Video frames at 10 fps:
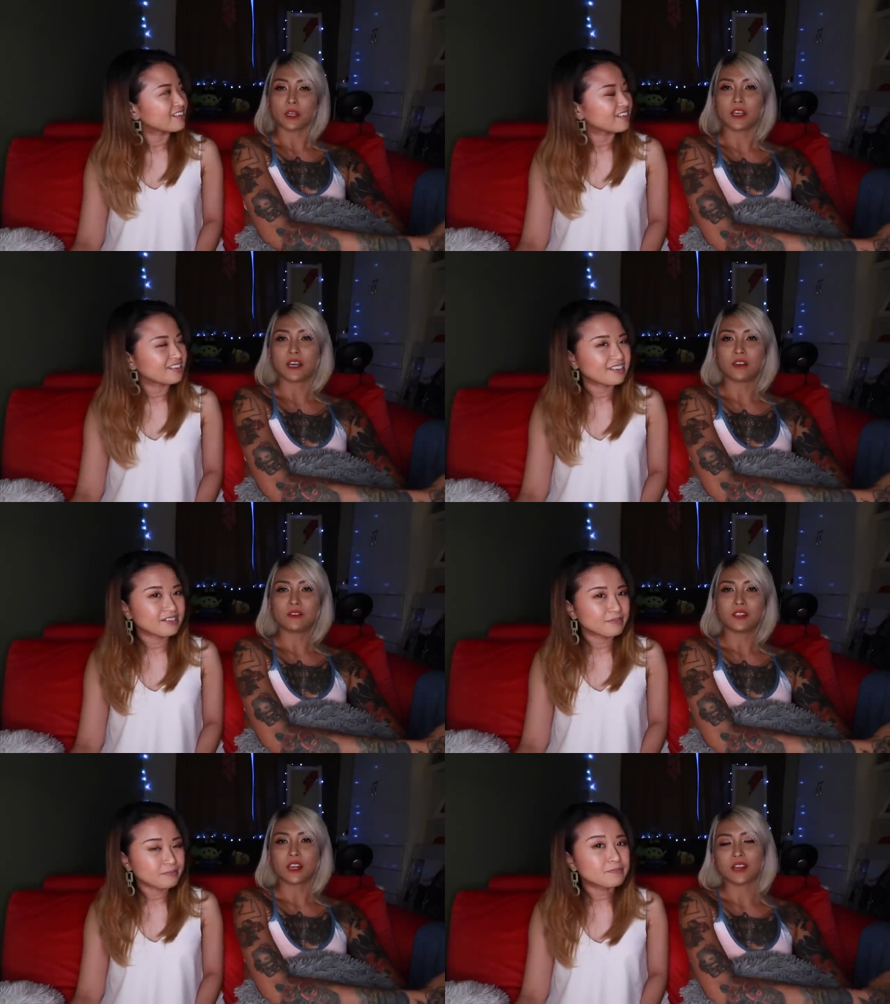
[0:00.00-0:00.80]
Speaker 1: working out
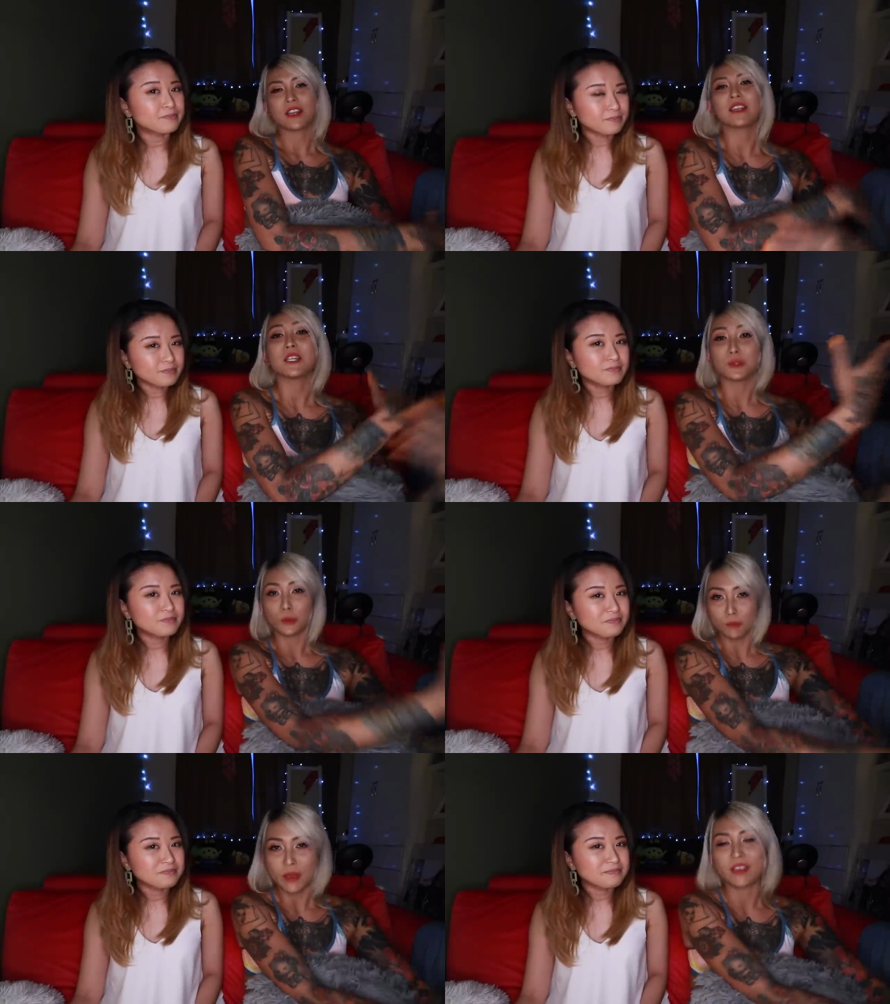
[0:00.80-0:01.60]
mm -hmm. and I mm-hmm. like to
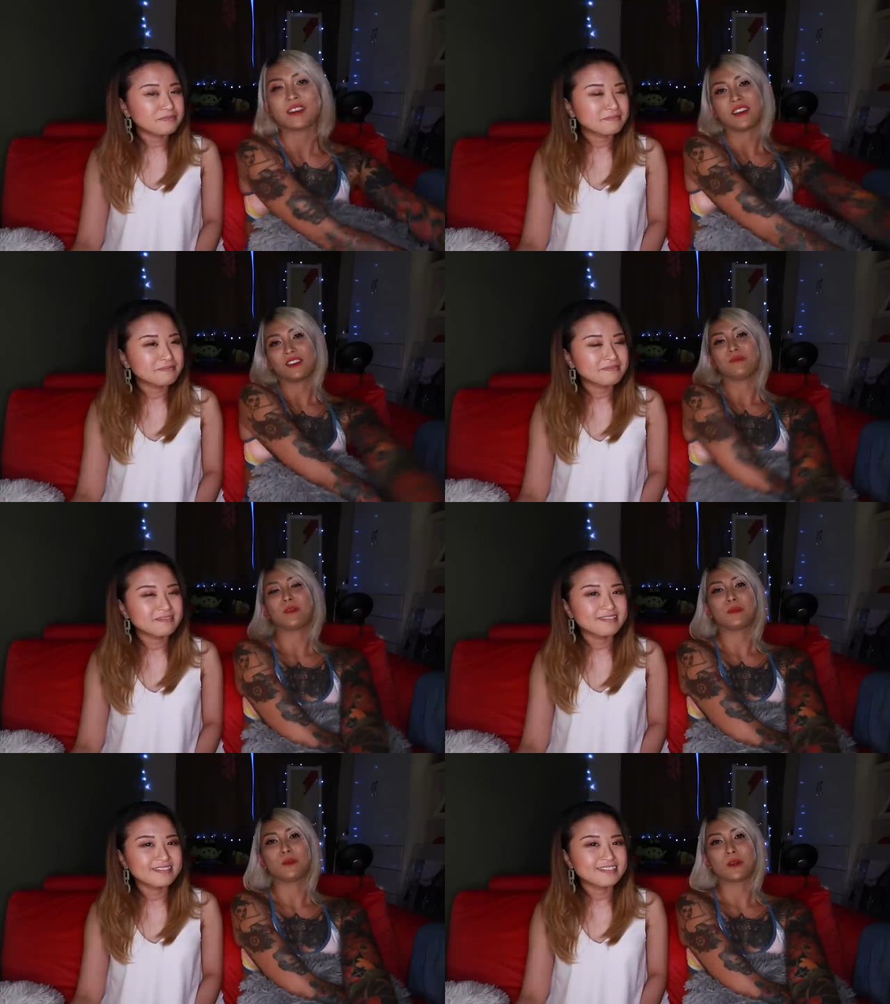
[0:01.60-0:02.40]
make other
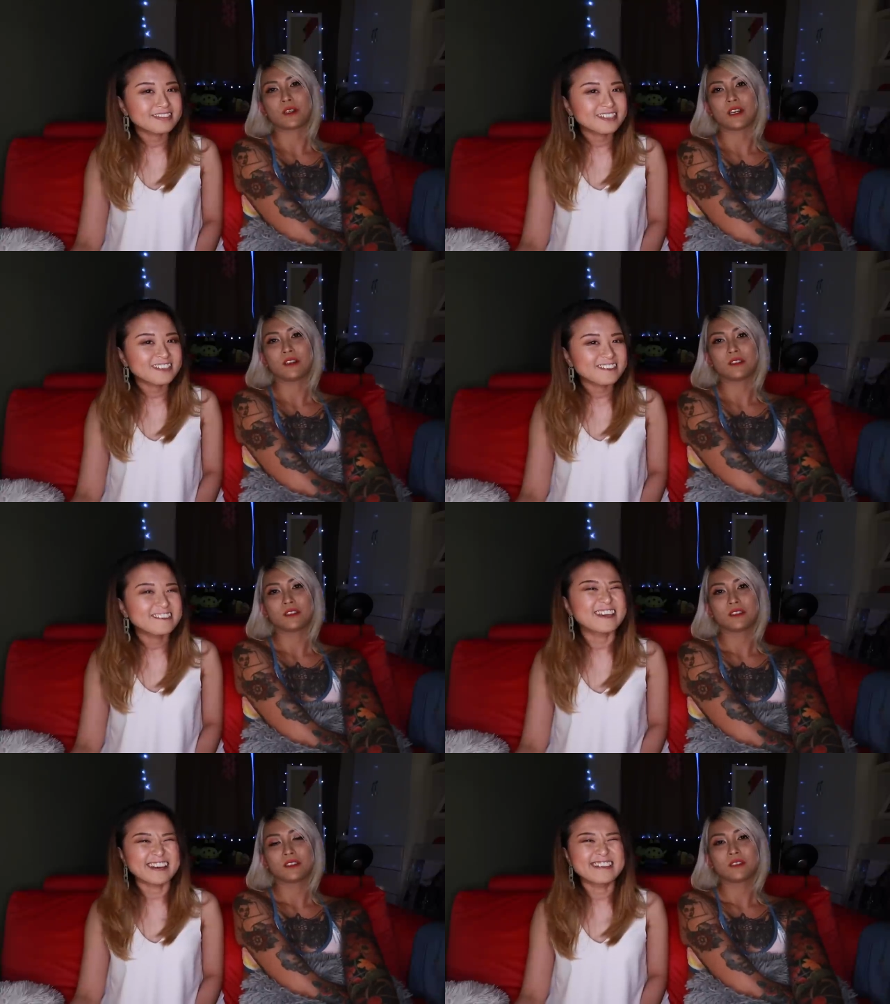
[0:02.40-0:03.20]
people work out.
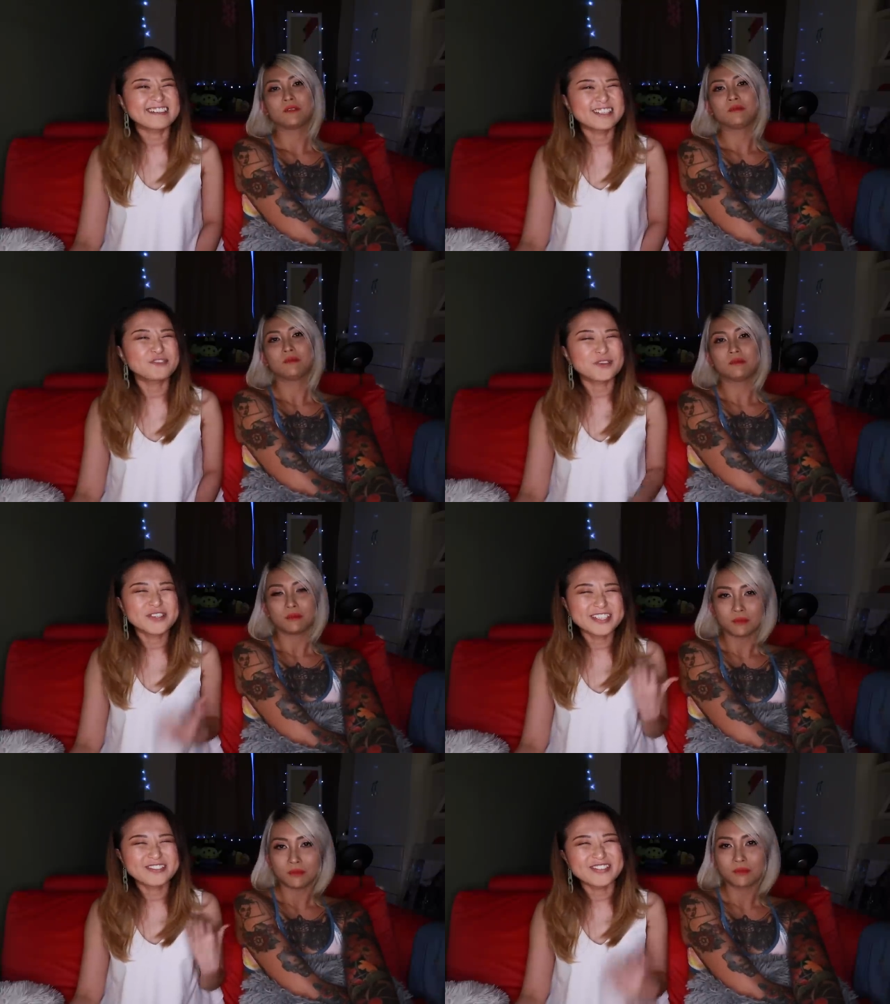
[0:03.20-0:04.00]
Speaker 2: Yeah, she
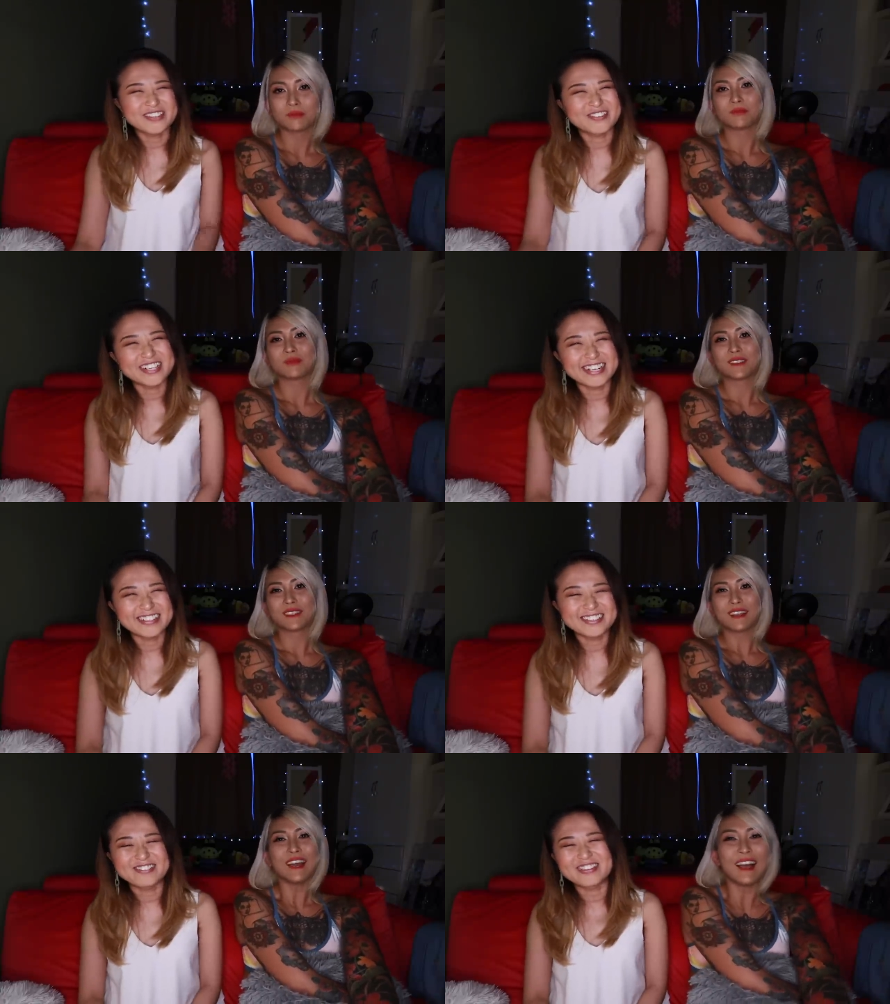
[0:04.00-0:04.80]
forces me to work
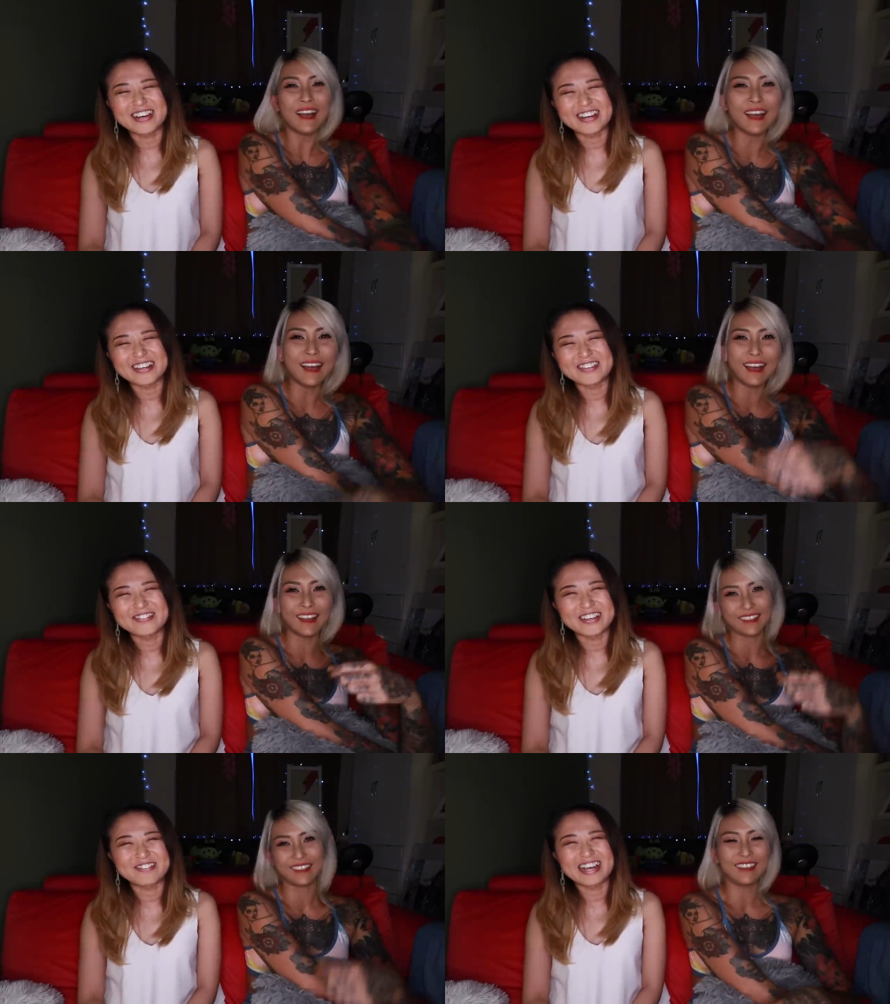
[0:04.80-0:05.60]
out sometimes.
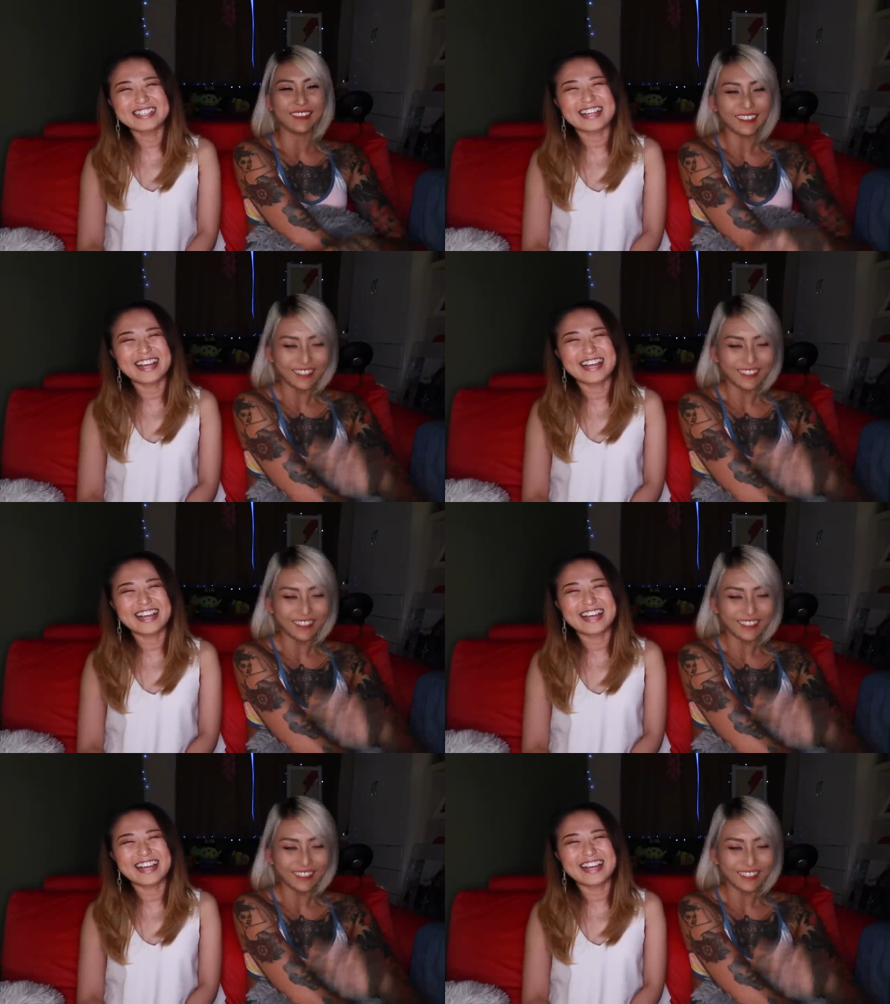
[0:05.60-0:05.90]
and that's